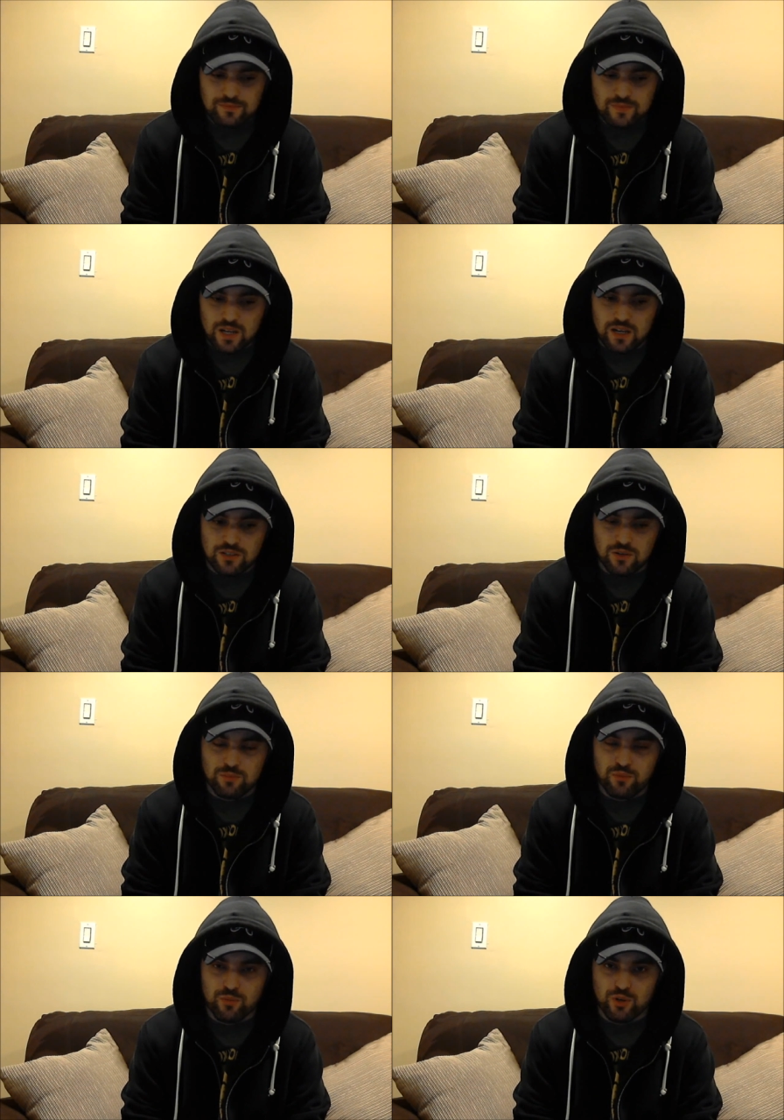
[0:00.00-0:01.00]
Uh, so I
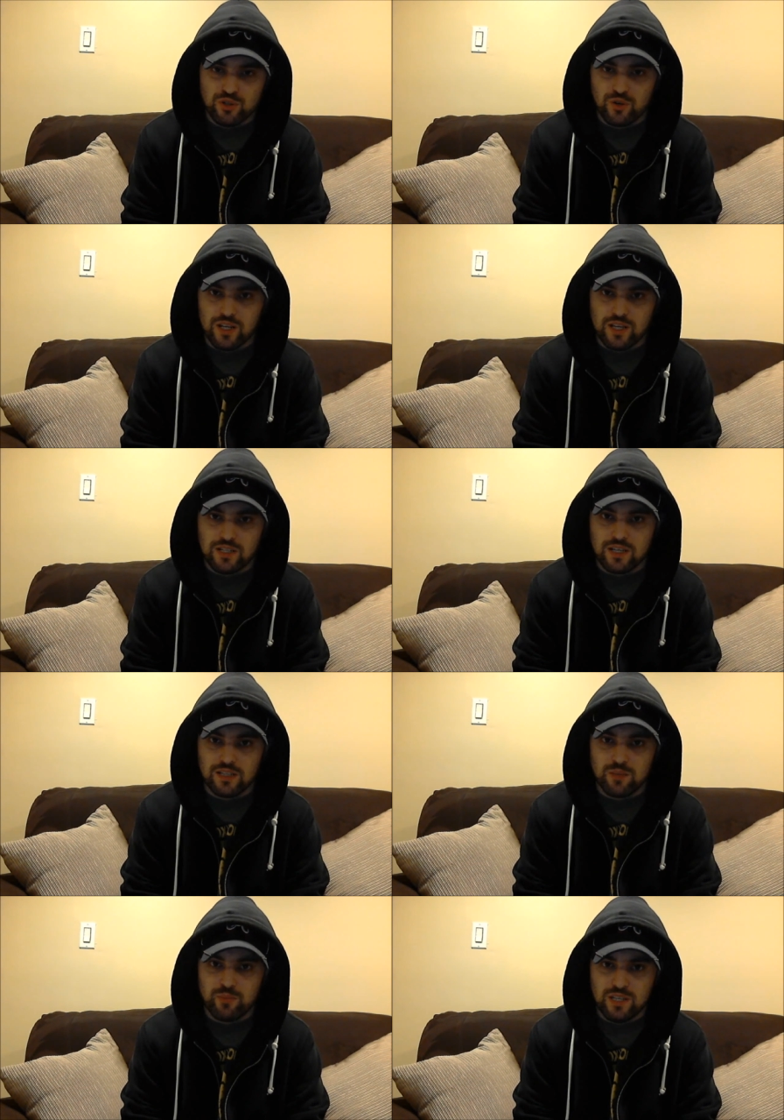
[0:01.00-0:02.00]
pretty much took it easy. I
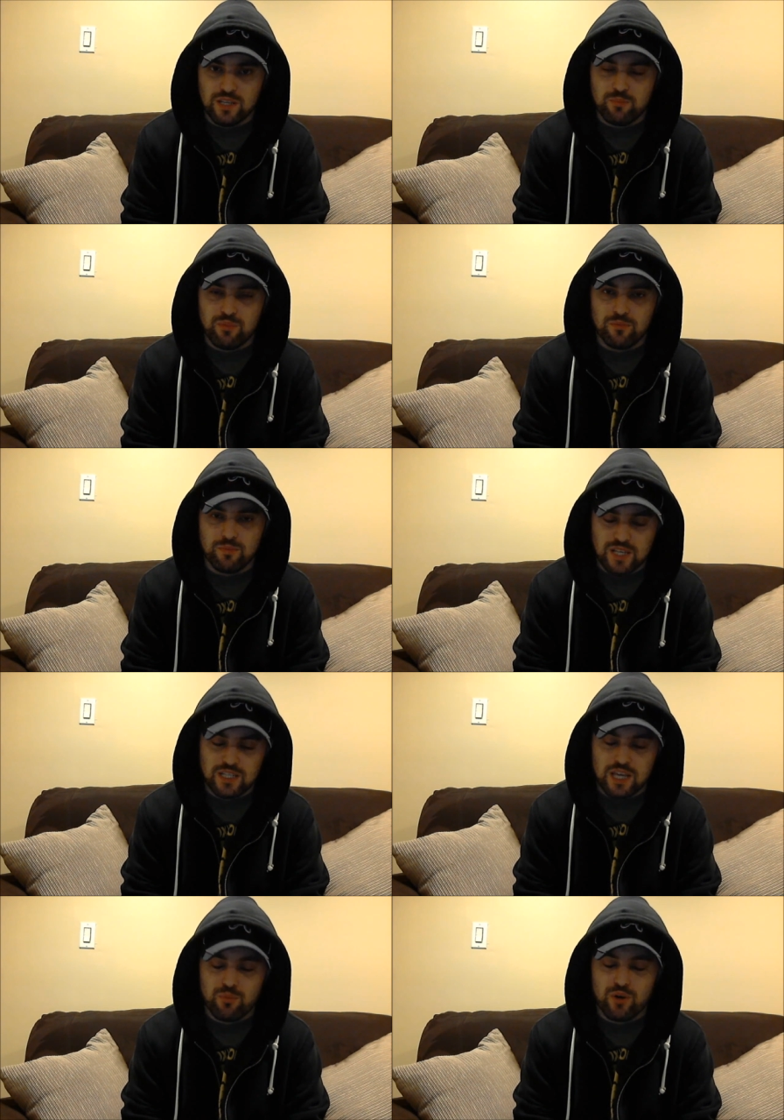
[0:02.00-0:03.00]
did the Peacekeeper.
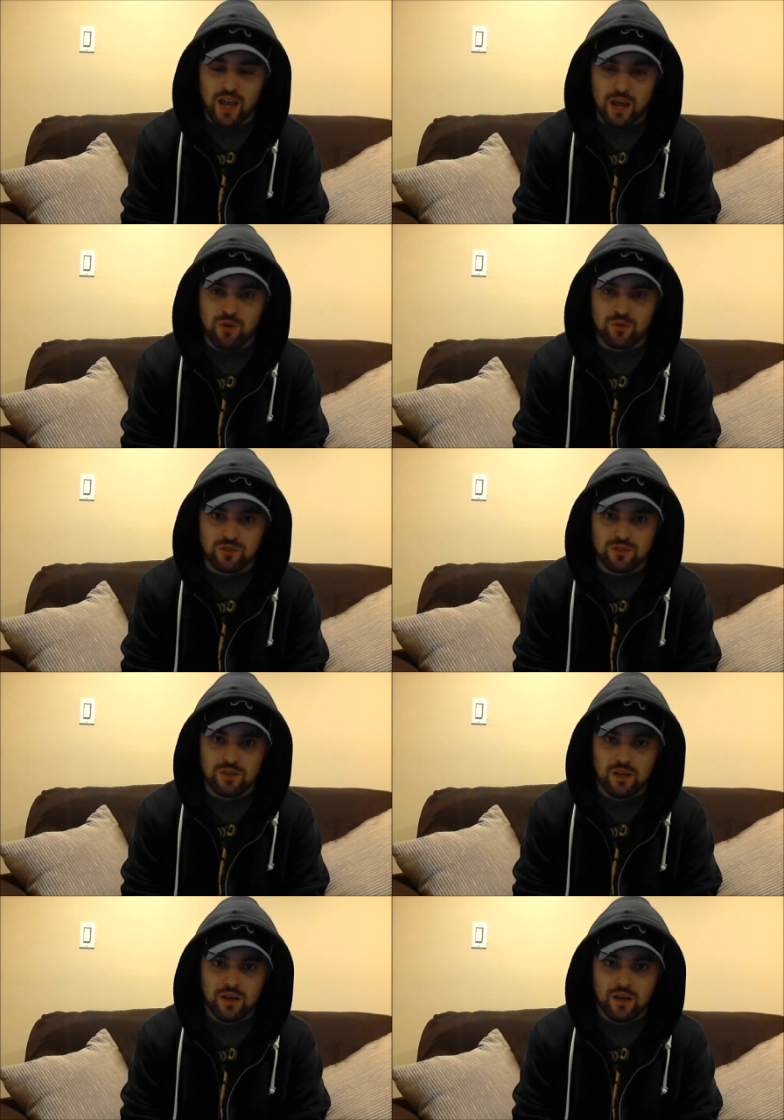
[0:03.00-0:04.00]
Peacekeeper camos.
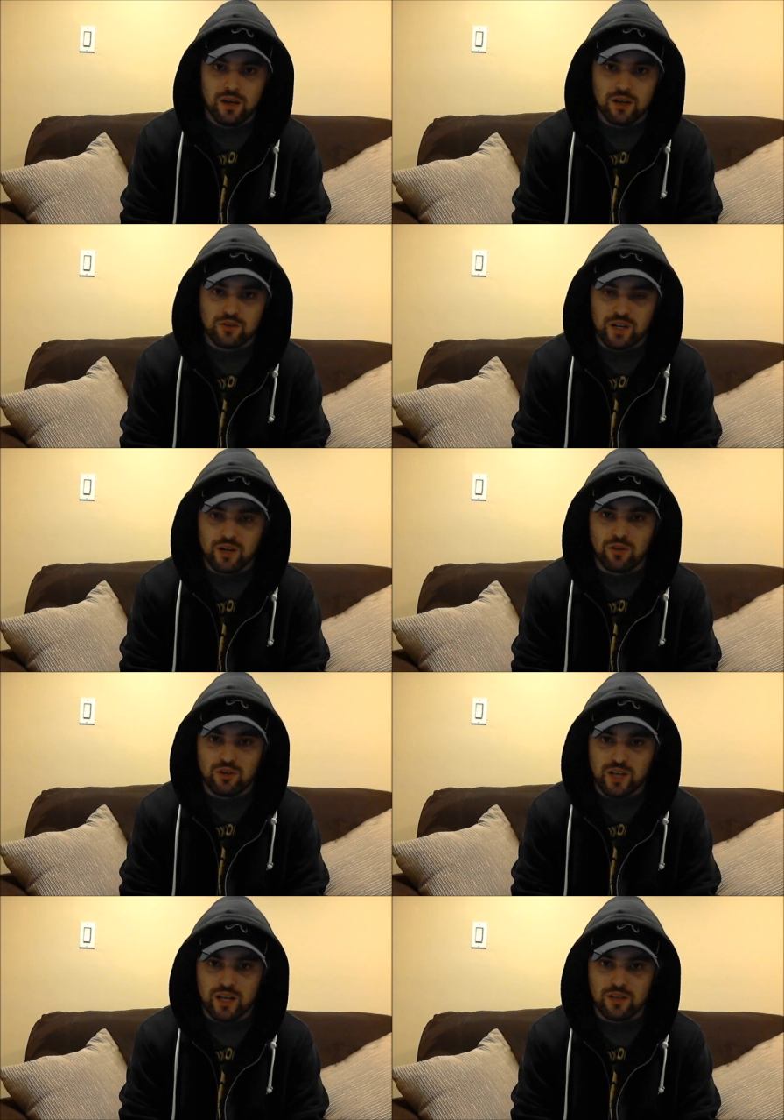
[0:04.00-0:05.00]
I uh, try to get all the
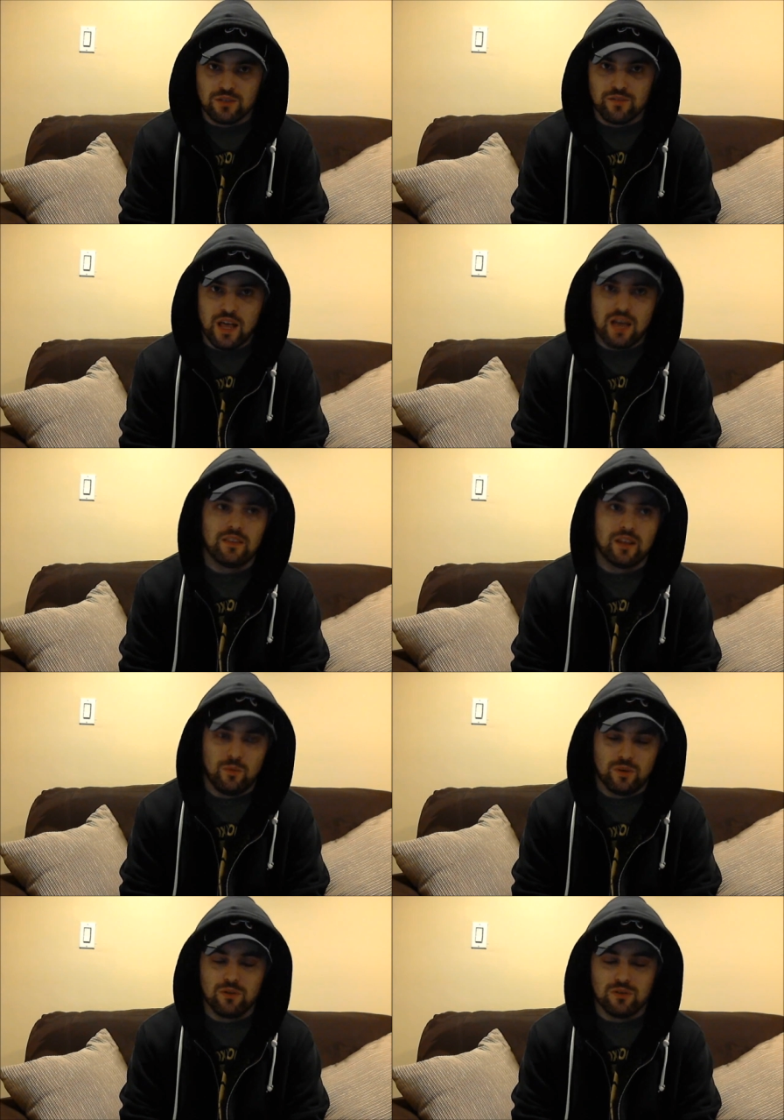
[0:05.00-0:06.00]
challenges for that, and then I
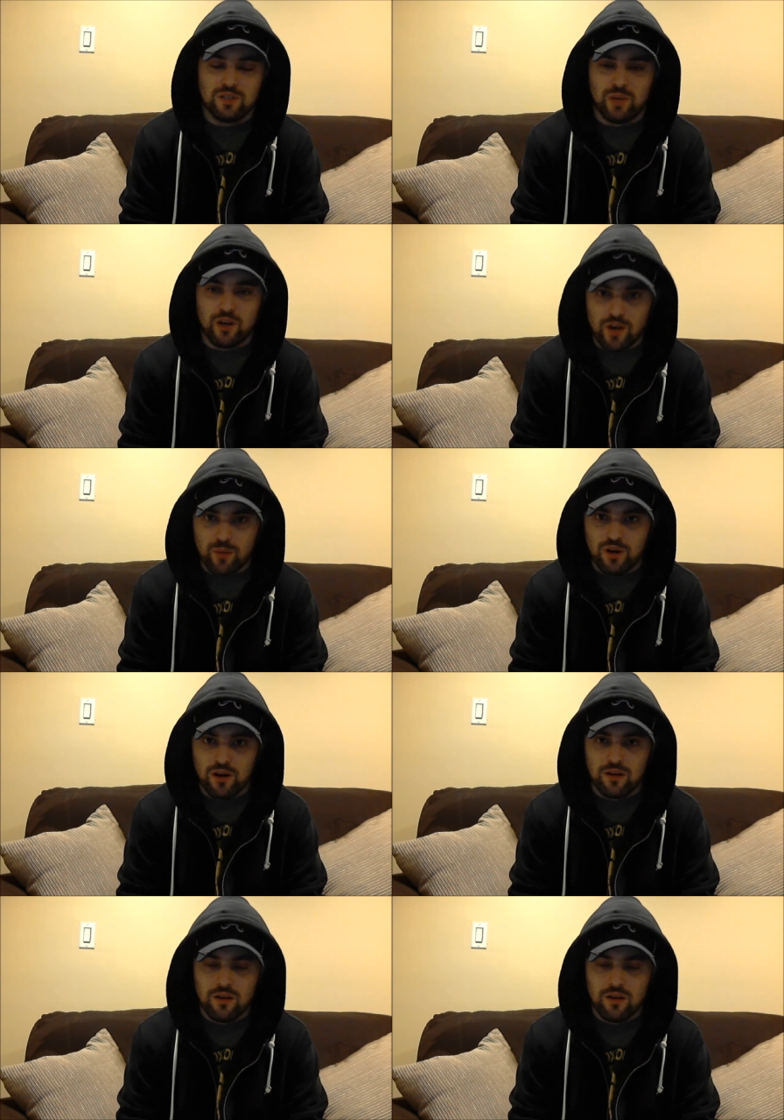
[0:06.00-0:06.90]
went to go see my grandpa.